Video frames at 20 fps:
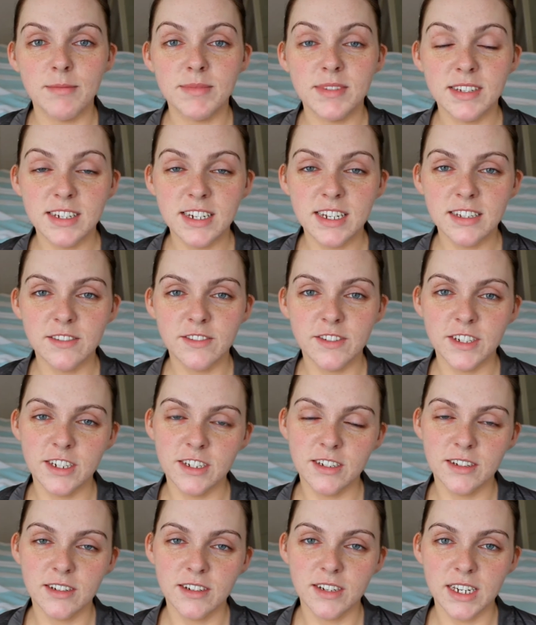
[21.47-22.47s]
Today's
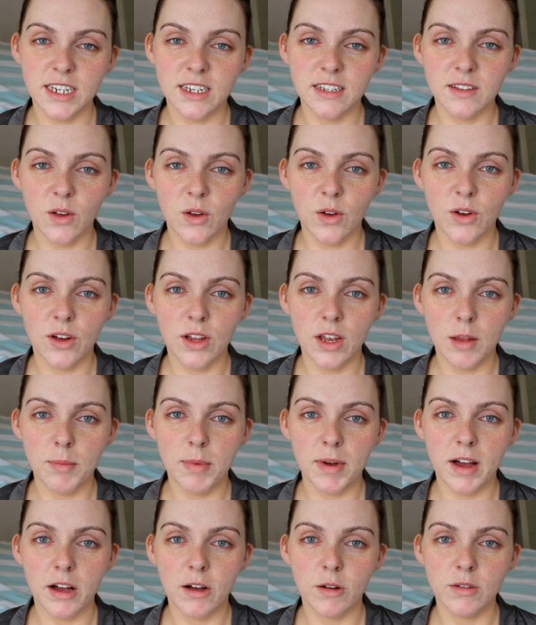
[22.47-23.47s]
video is all
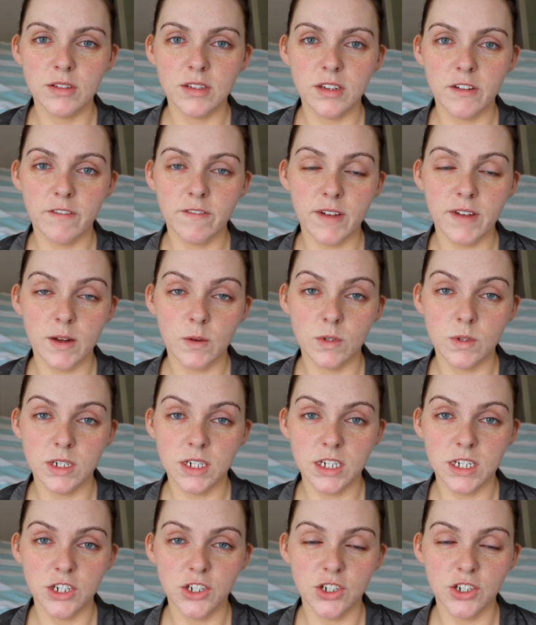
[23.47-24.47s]
about
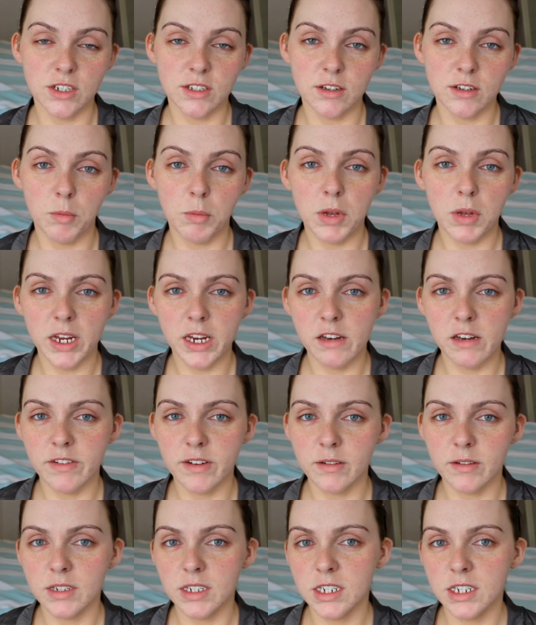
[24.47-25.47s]
foundation, so applying
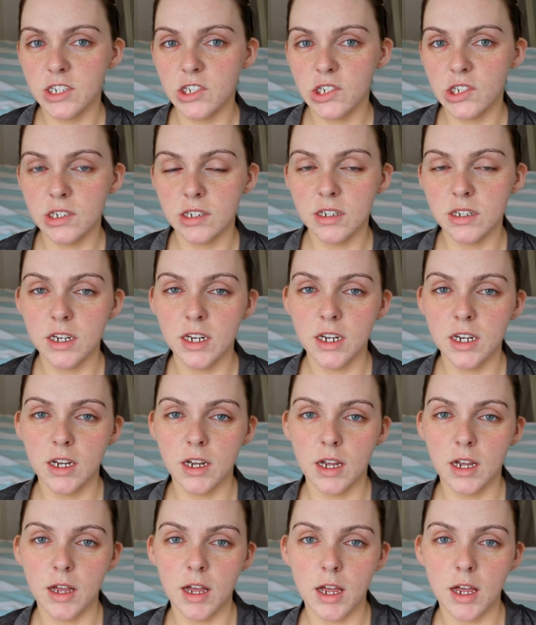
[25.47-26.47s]
foundation,
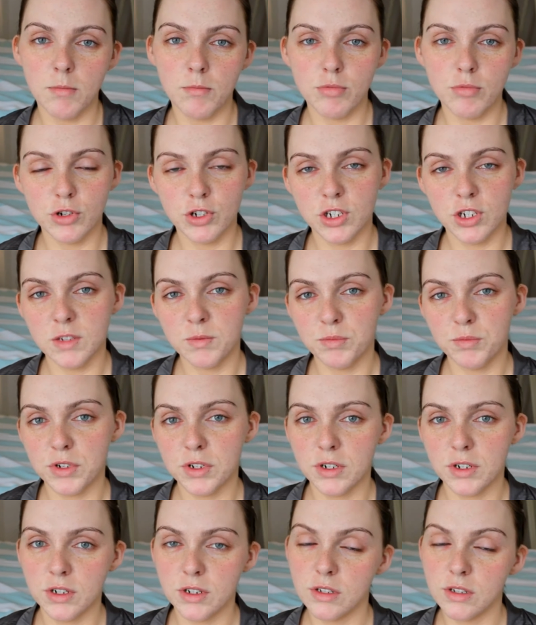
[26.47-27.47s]
brushes,
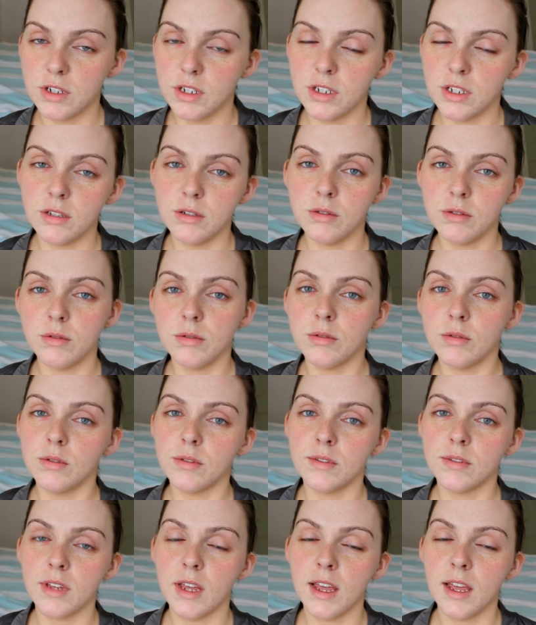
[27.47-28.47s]
products to
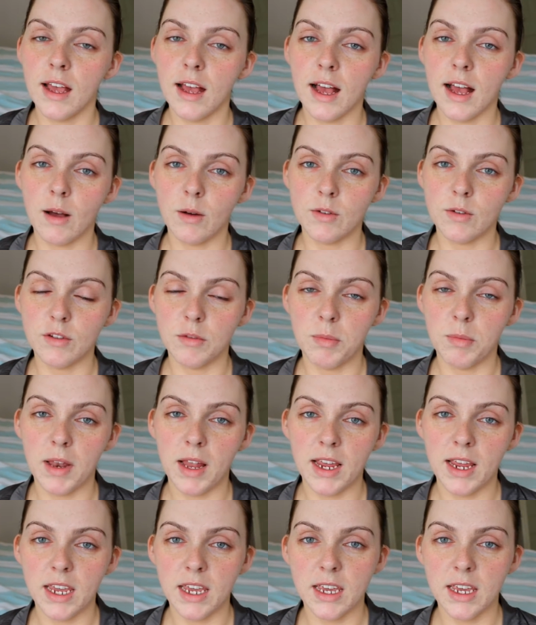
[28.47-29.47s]
use, how to
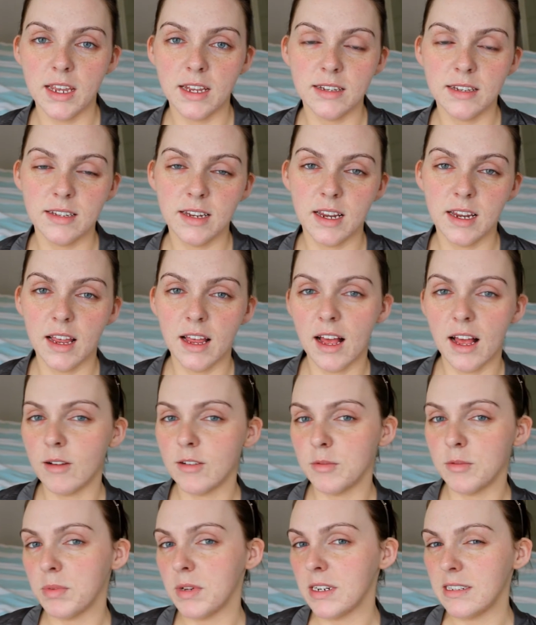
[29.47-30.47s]
apply it, to
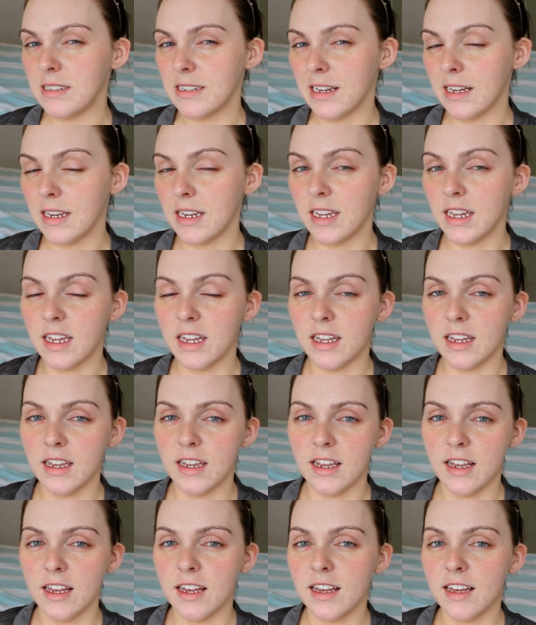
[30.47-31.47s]
kind of get
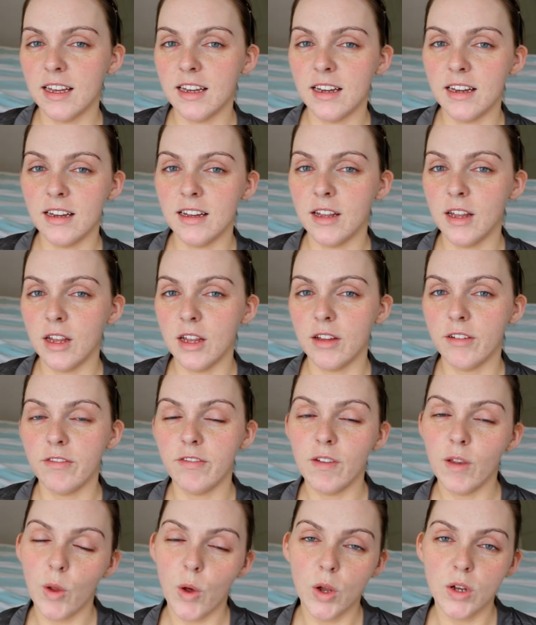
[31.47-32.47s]
a
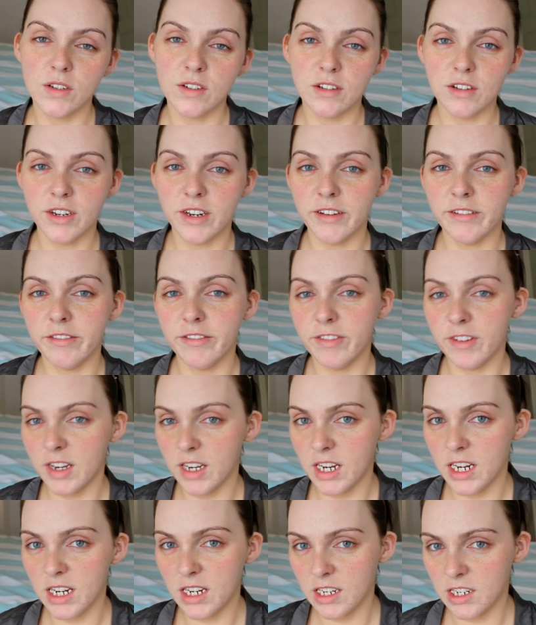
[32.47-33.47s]
flawless looking
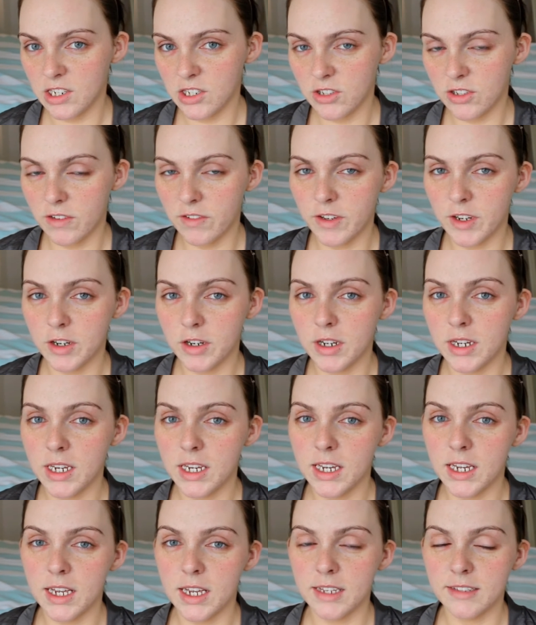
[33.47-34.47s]
finish. So if you're
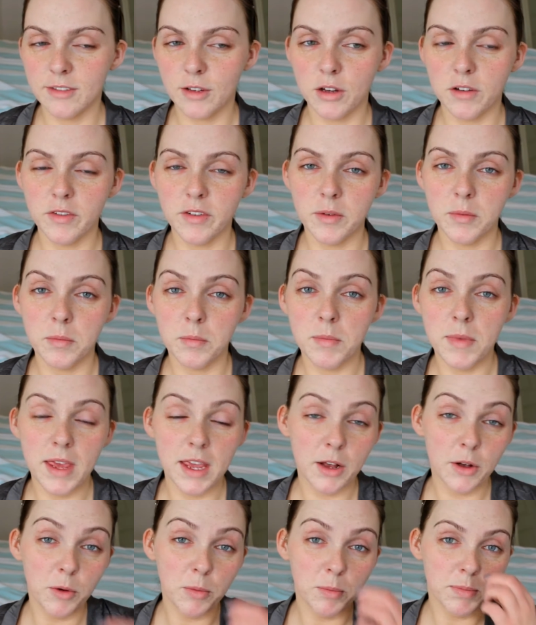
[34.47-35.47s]
sort of a
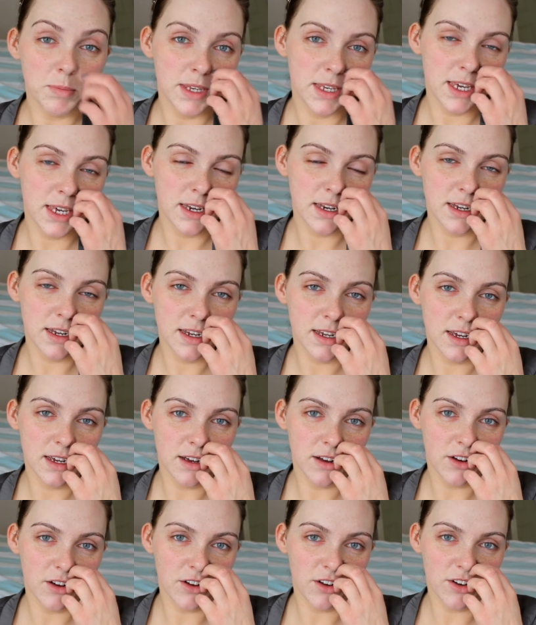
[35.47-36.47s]
makeup beginner
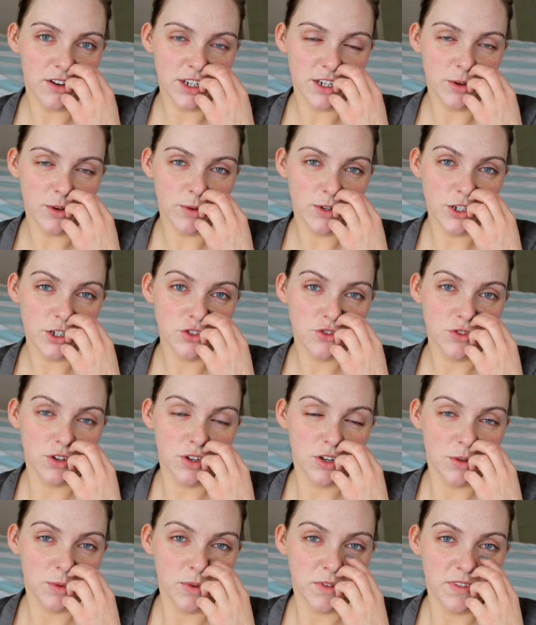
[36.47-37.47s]
or you always
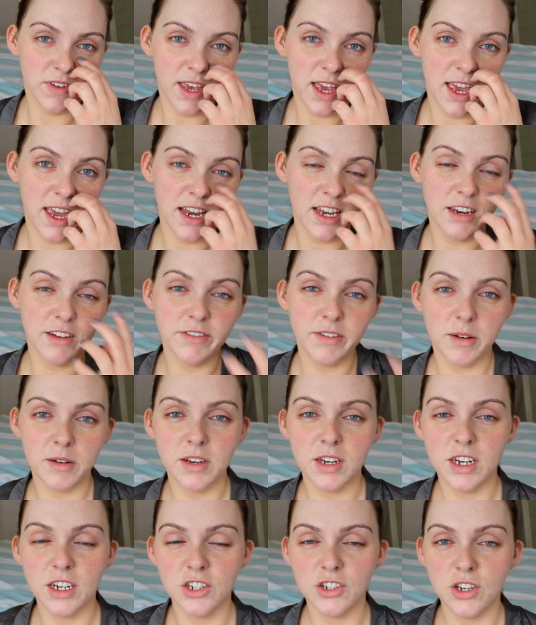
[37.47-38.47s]
struggle with getting your
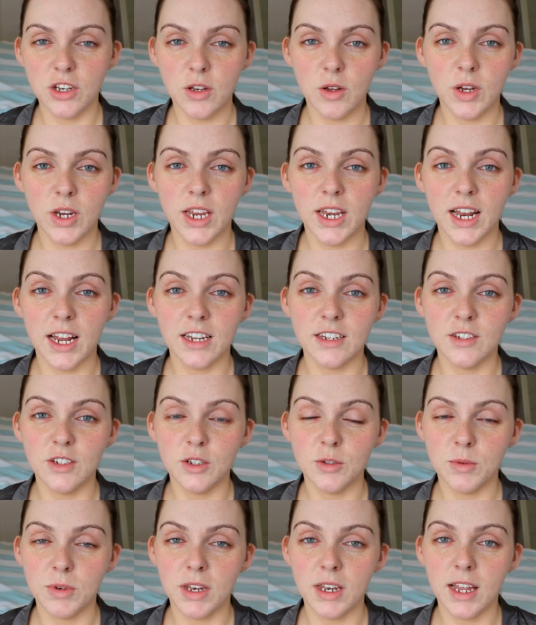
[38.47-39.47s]
foundation looking as
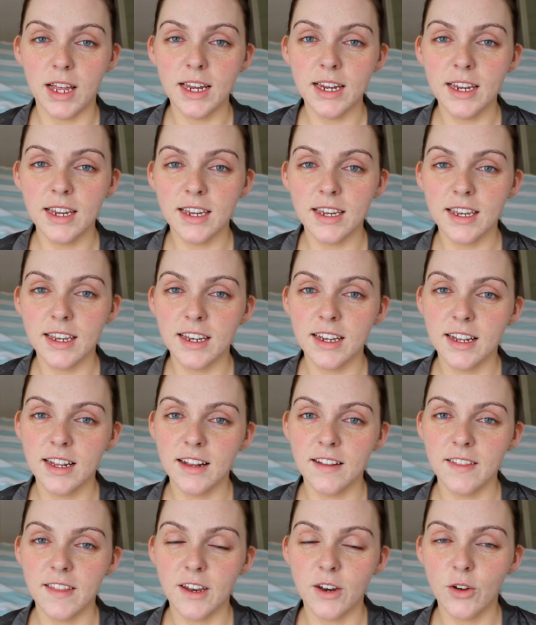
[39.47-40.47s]
you would like,
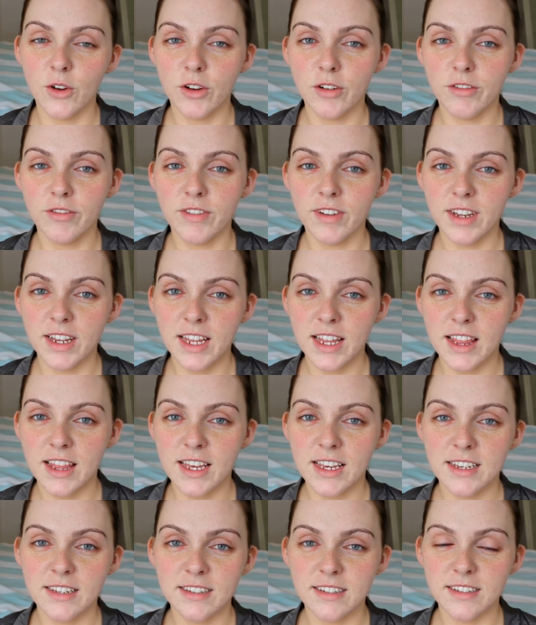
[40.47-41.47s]
then hopefully
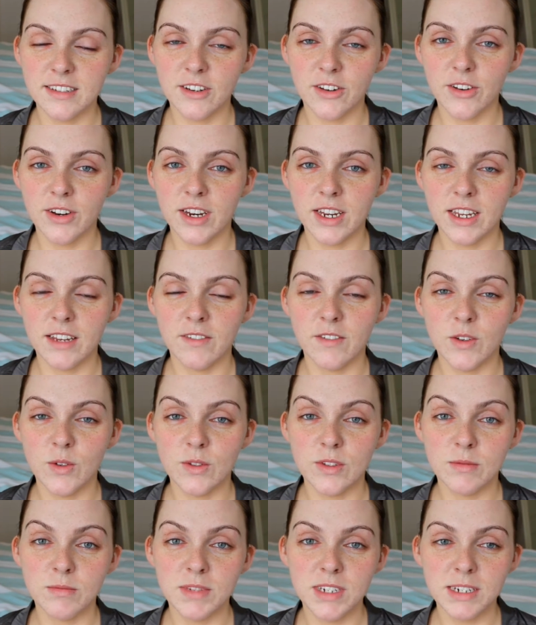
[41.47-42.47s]
this is going to give you
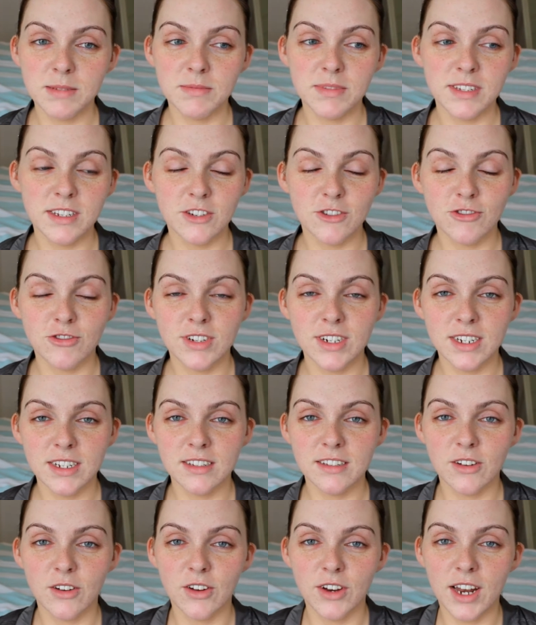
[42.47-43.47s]
some tips and
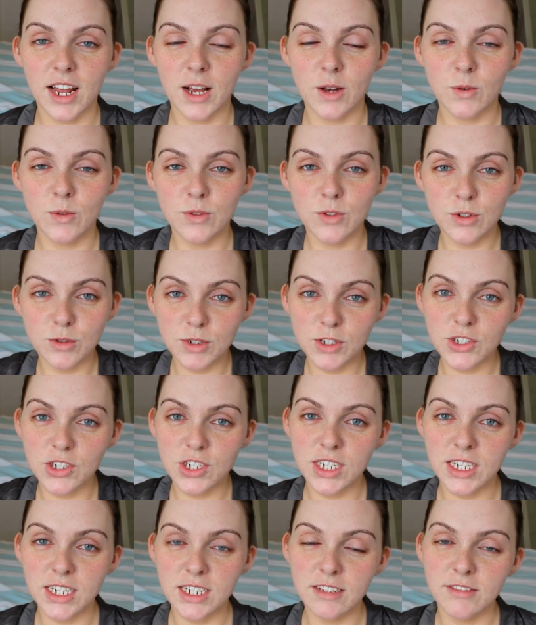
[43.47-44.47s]
tricks on how to
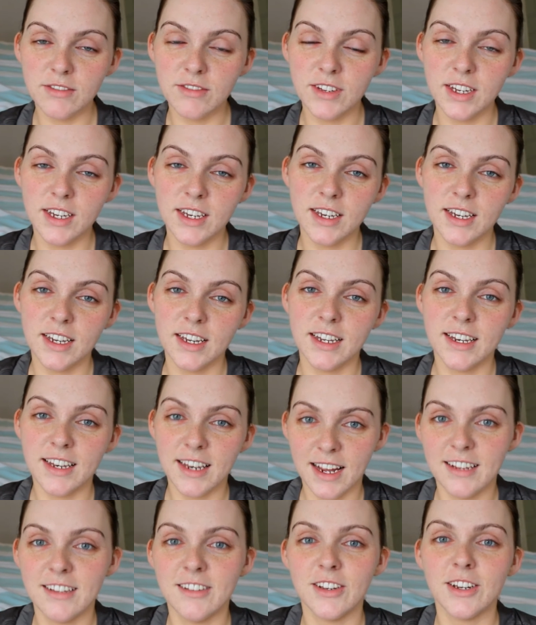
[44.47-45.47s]
achieve
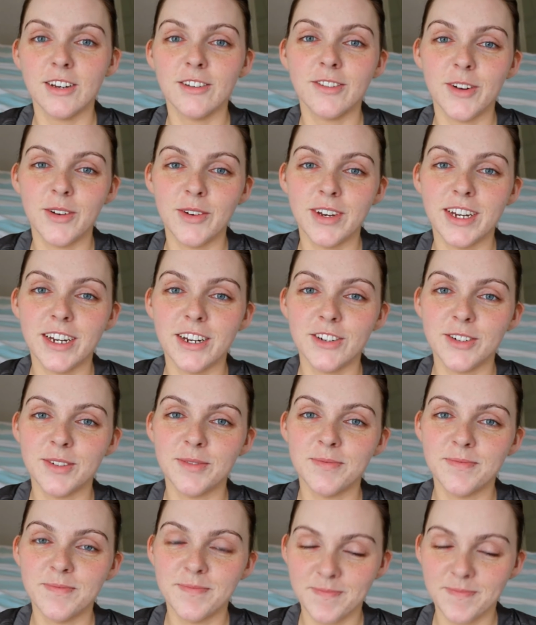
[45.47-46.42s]
nice looking foundation.